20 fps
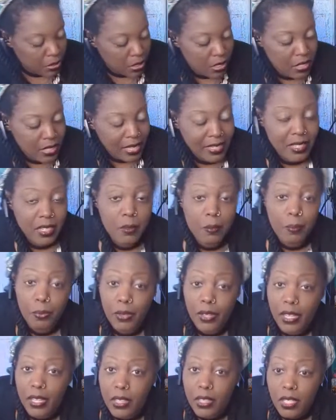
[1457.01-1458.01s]
Since I didn't
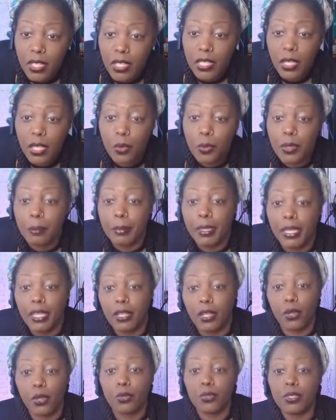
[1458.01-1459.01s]
bring in the liquid
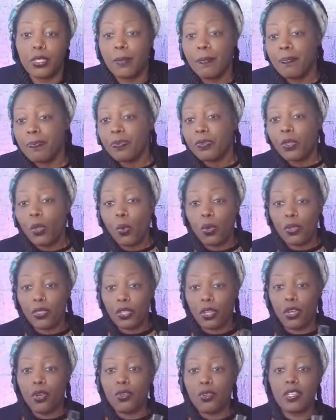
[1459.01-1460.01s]
aminos or
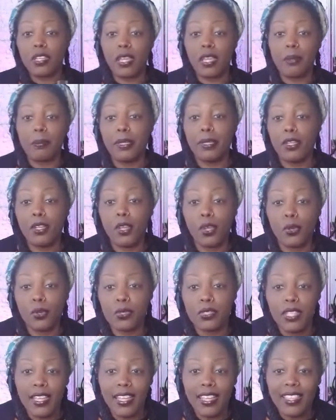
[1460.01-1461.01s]
the coconut
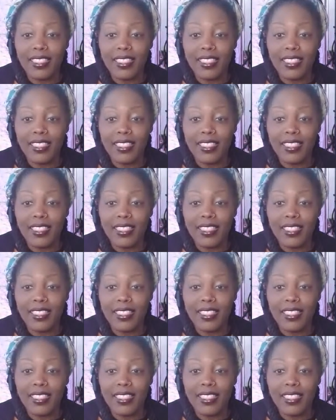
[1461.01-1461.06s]
aminos,